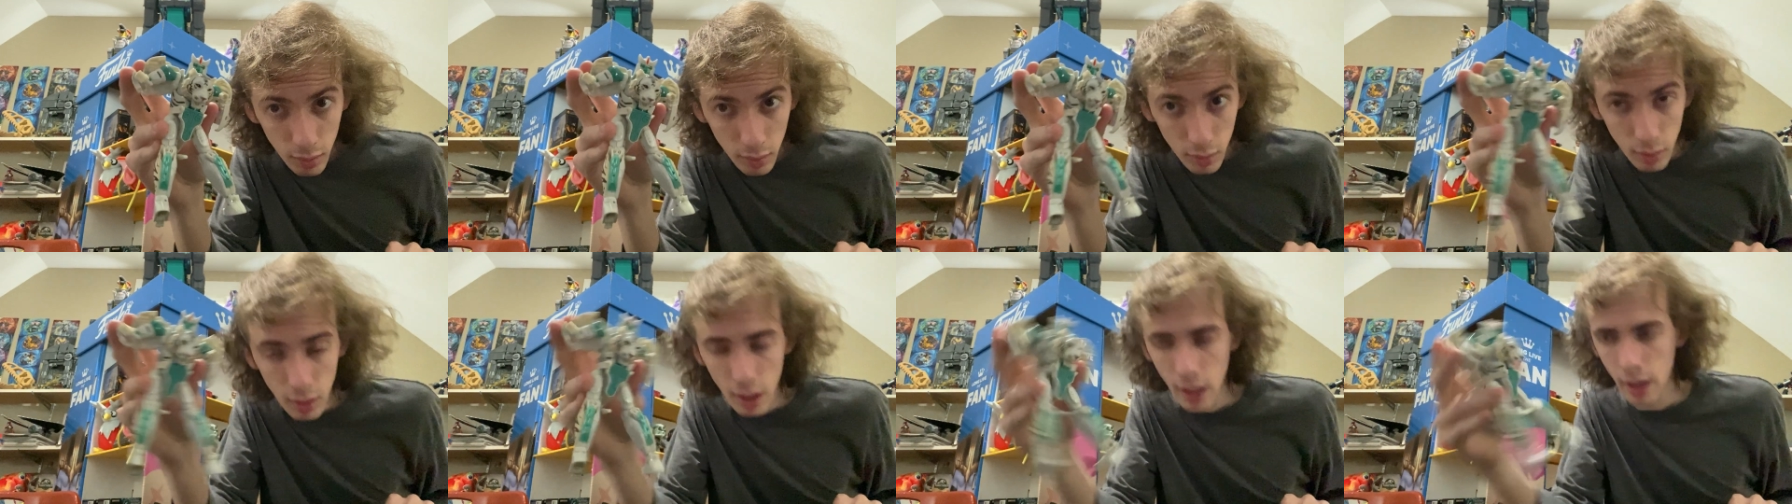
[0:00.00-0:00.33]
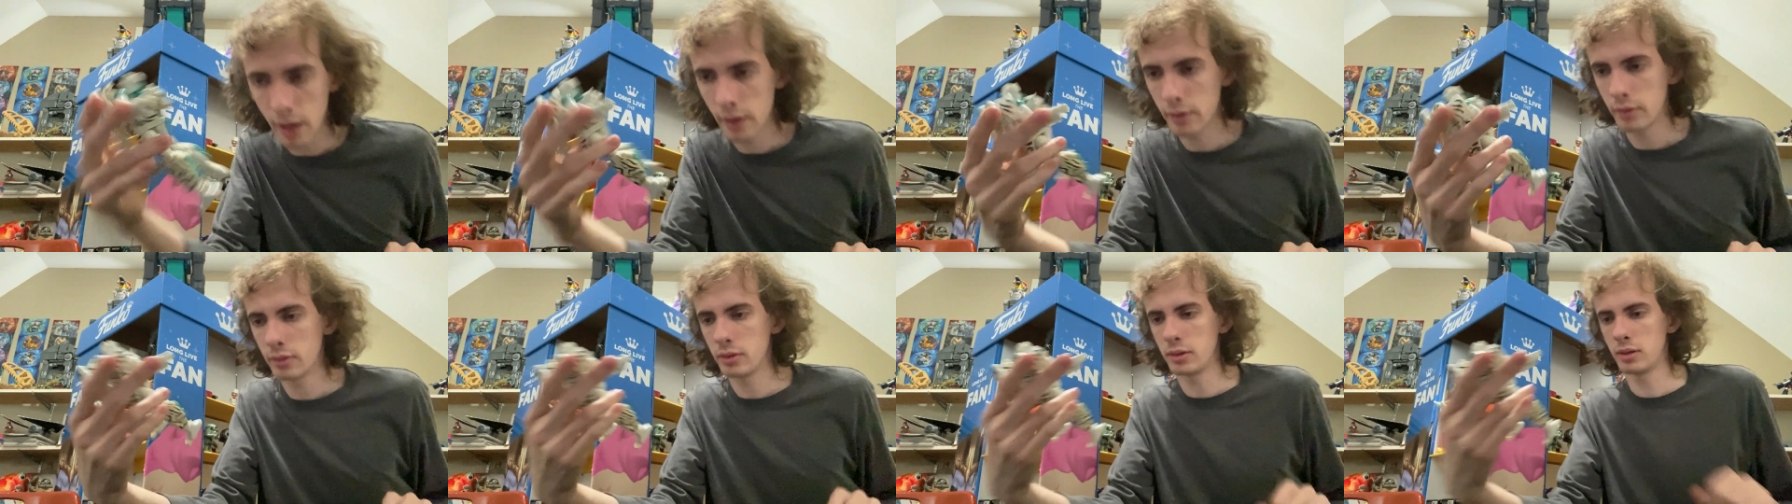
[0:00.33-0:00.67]

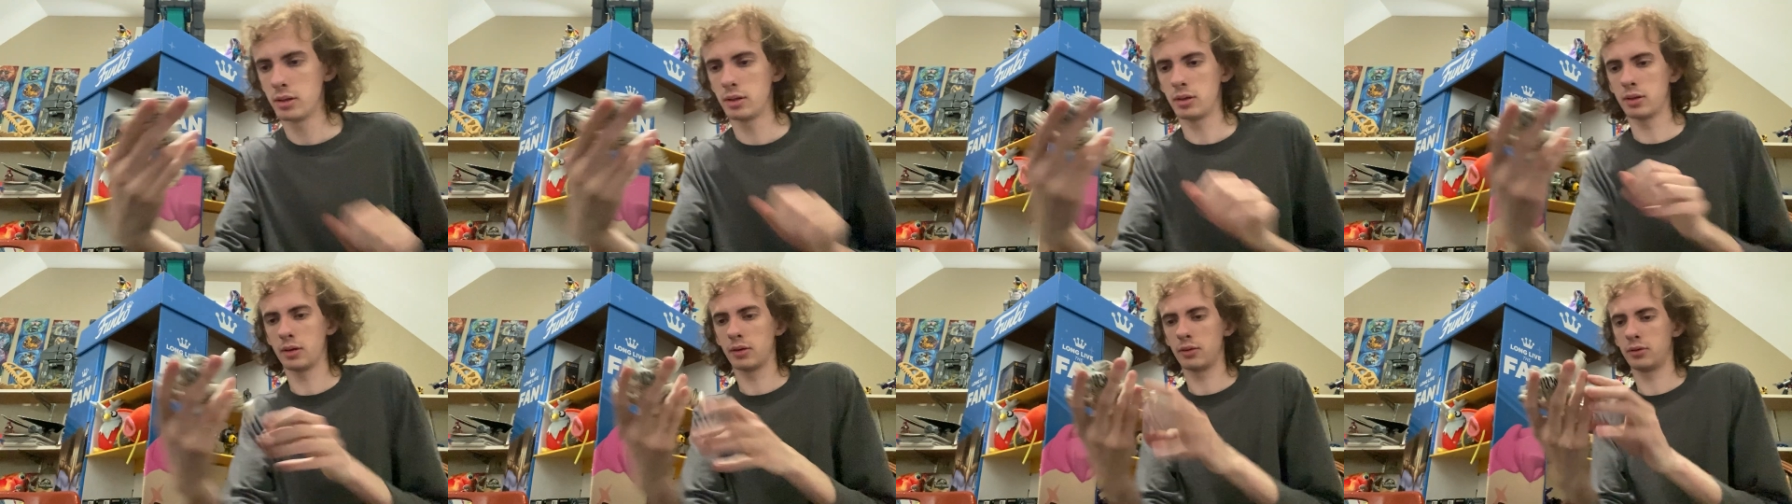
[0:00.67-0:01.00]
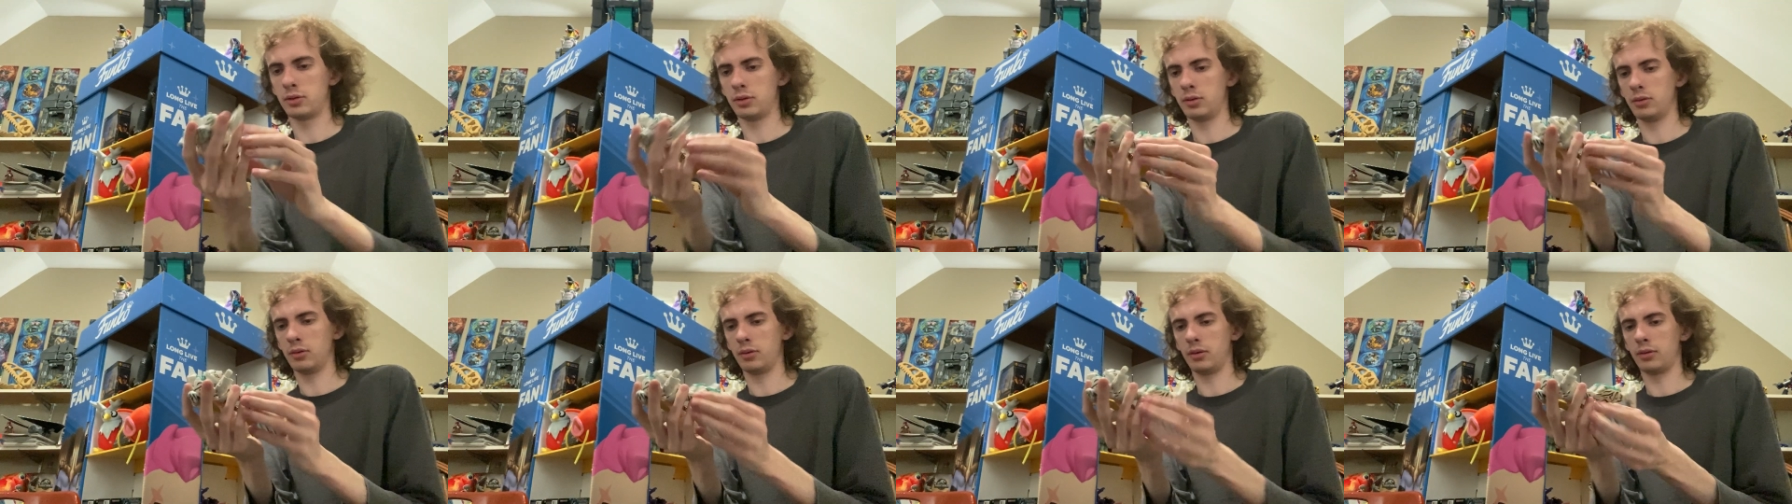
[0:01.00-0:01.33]
now you can
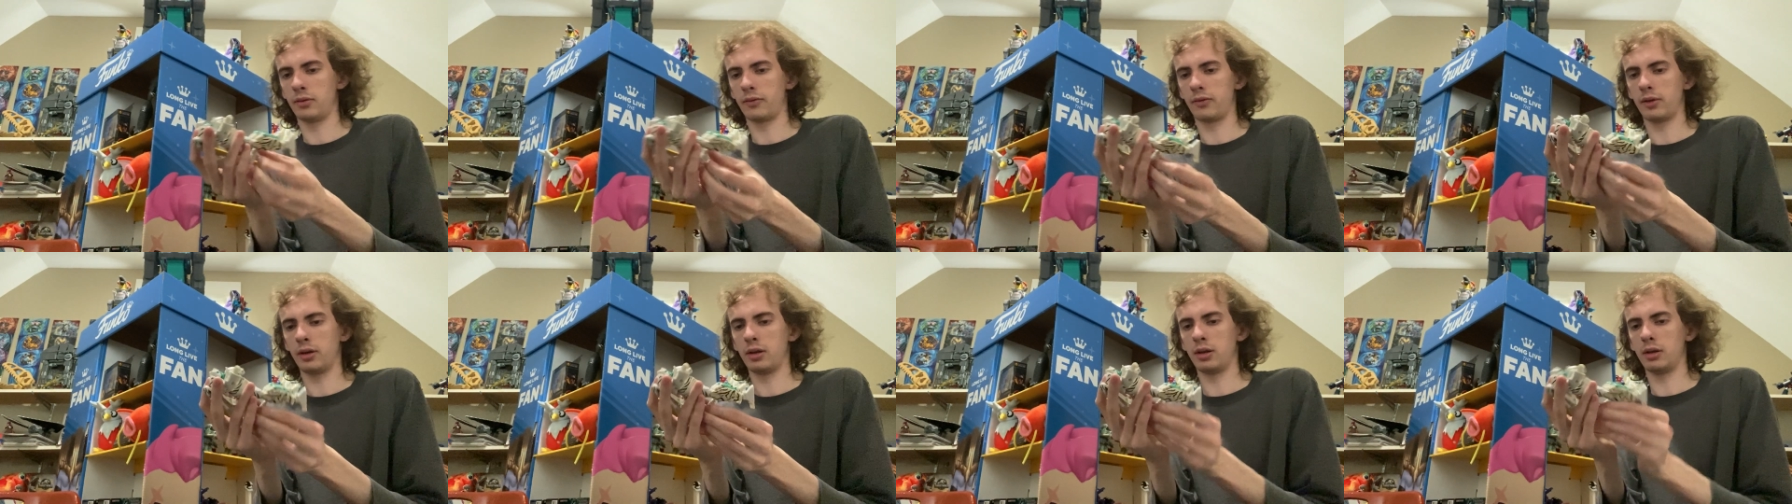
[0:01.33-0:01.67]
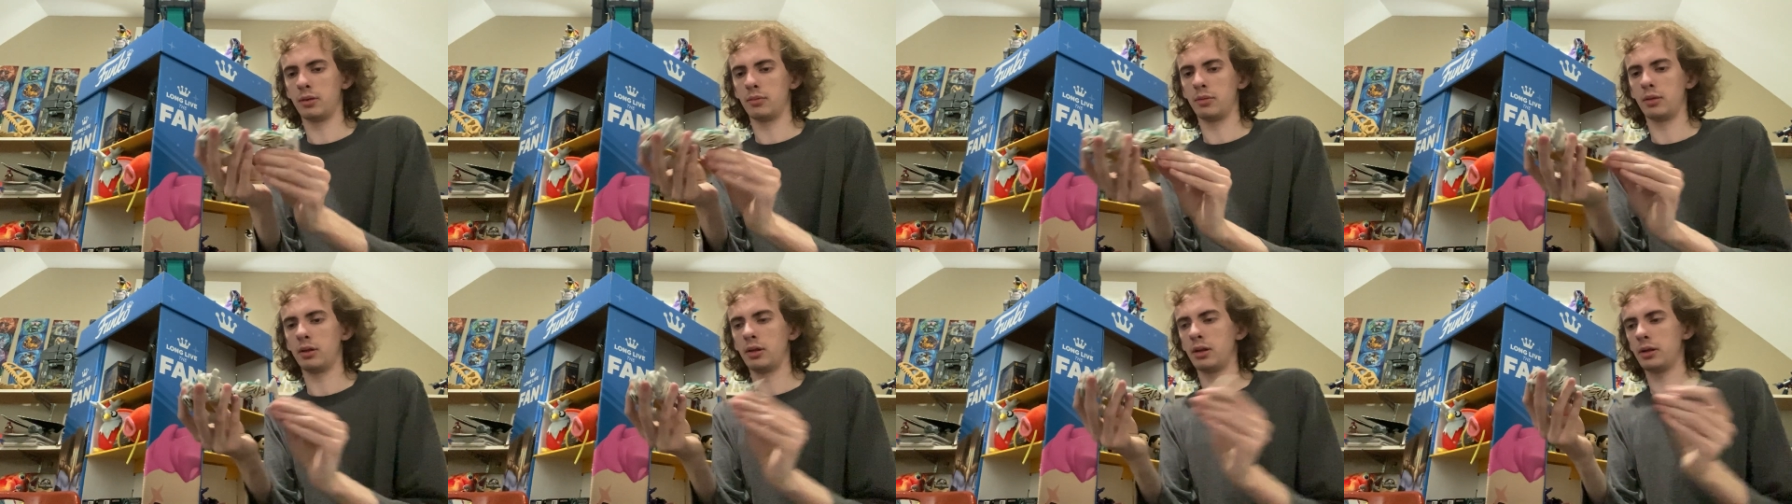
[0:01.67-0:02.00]
shoot at the front
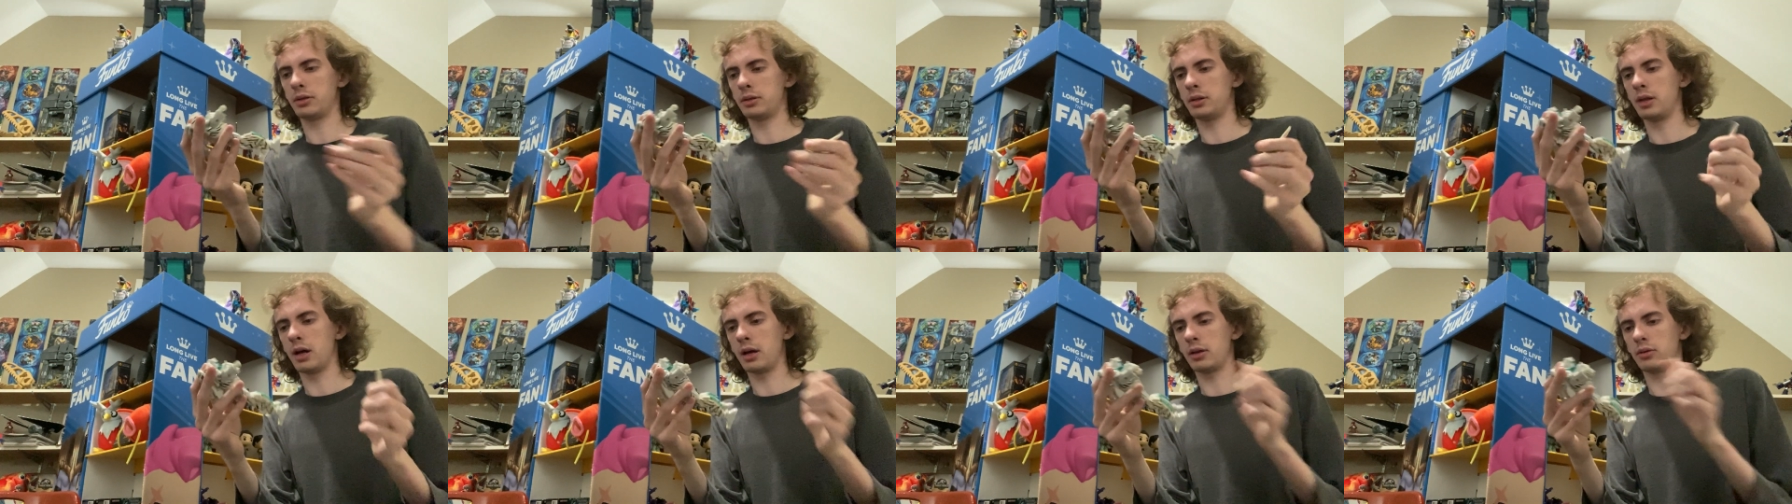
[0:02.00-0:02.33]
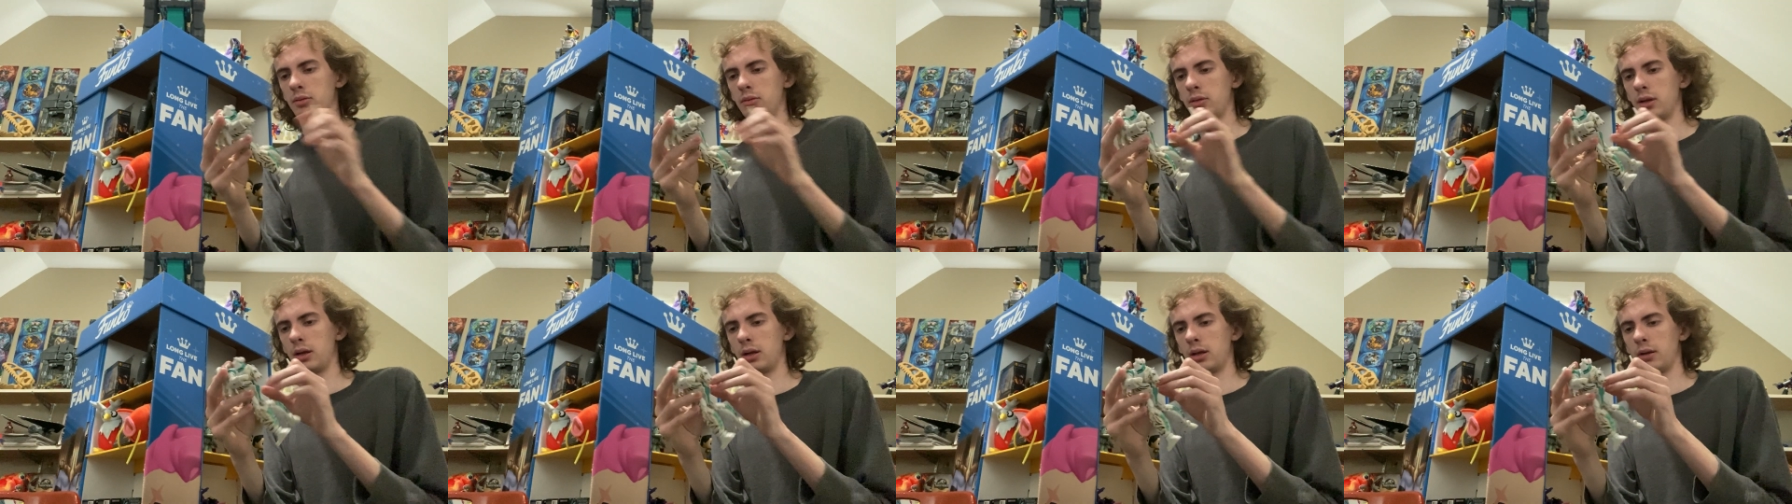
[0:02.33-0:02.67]
end. Let's not
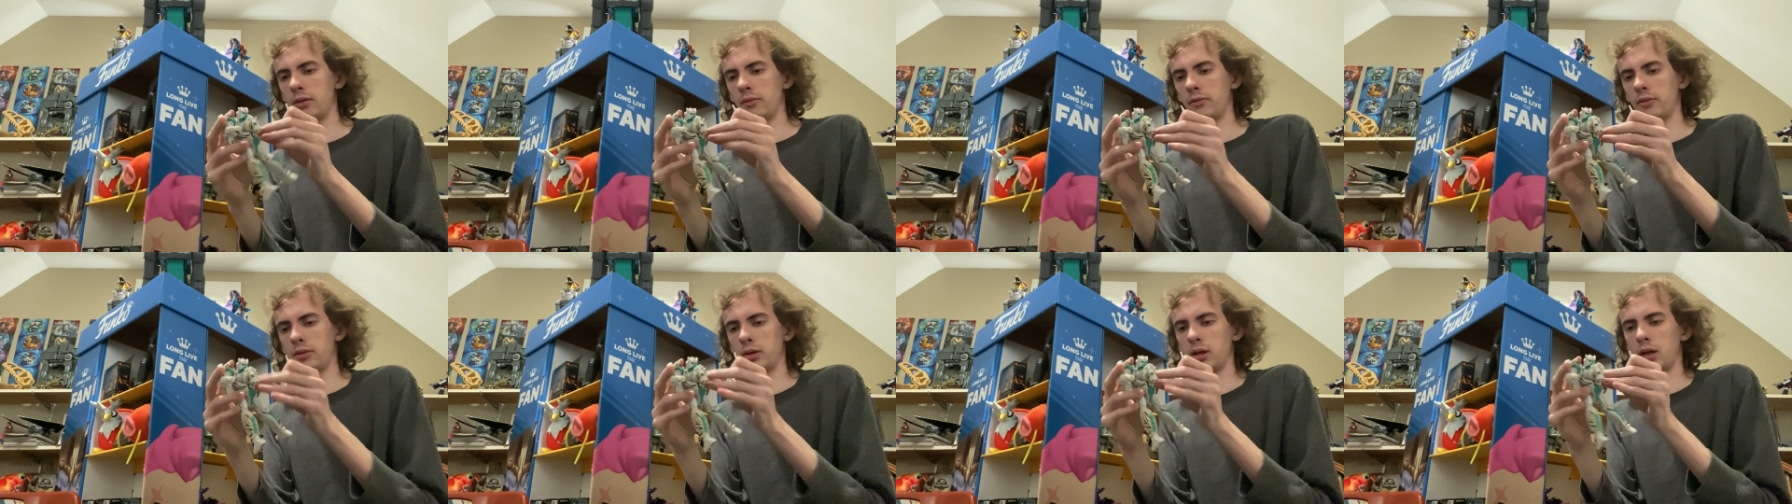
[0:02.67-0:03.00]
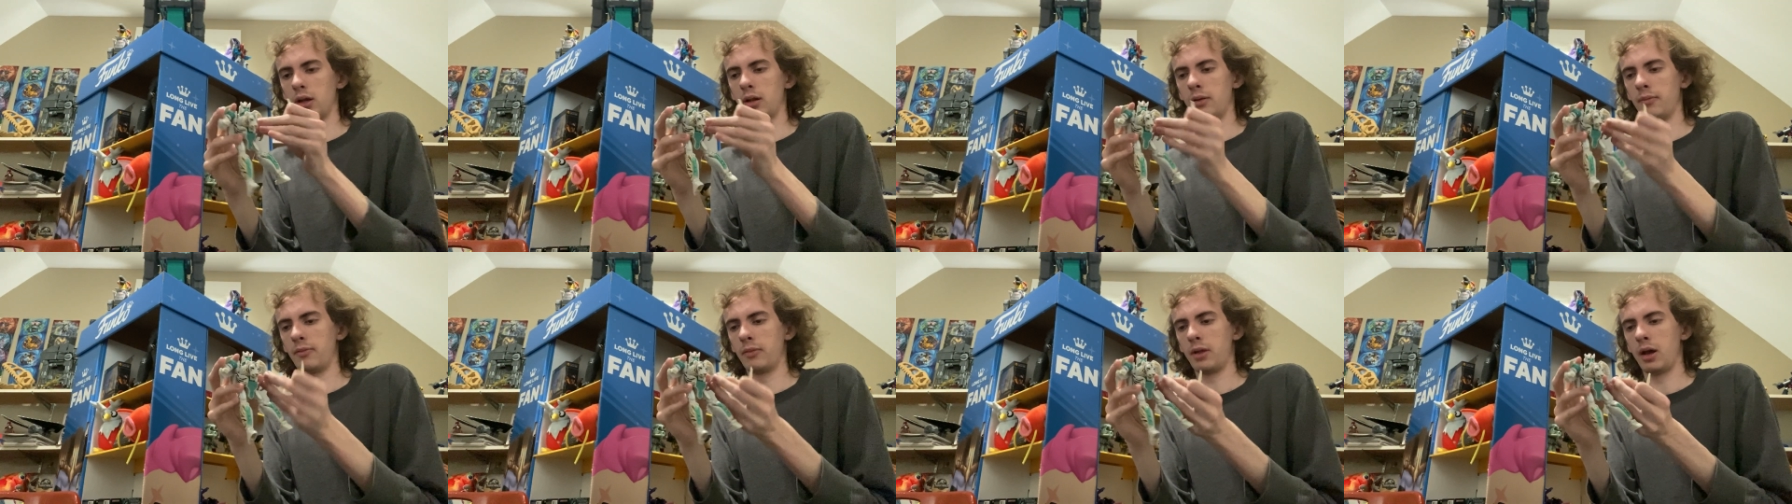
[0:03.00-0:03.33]
do that ever
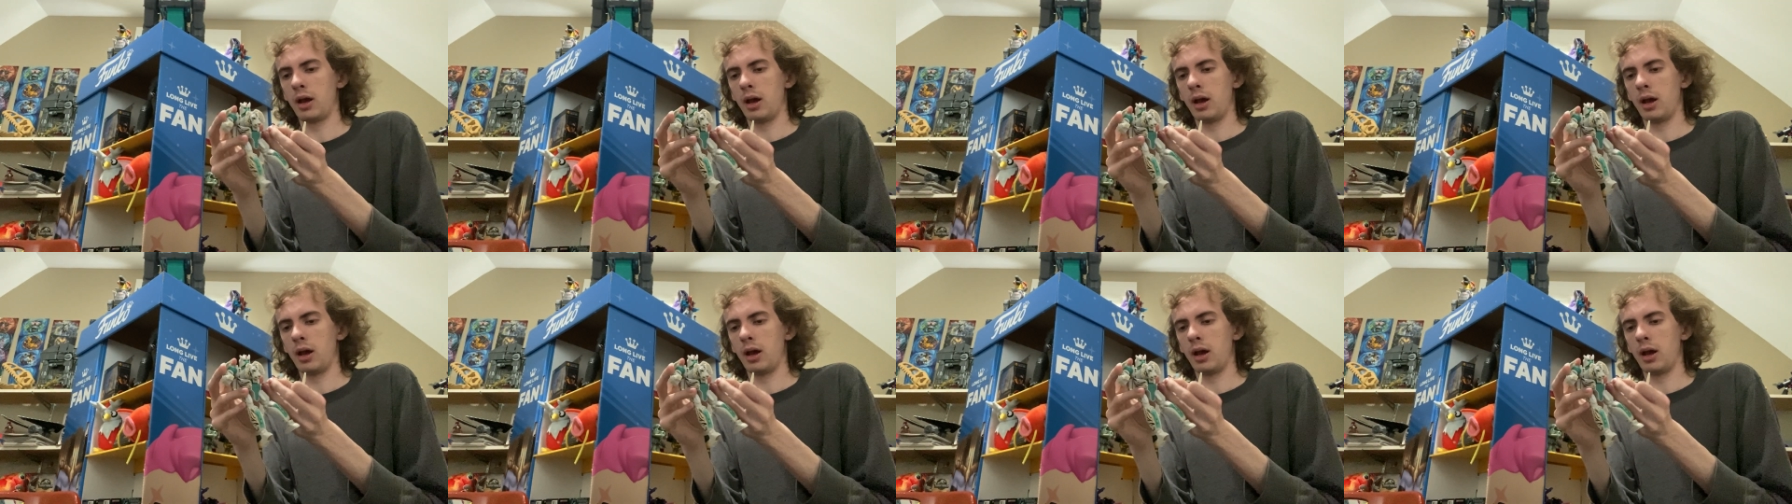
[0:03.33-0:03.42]
again.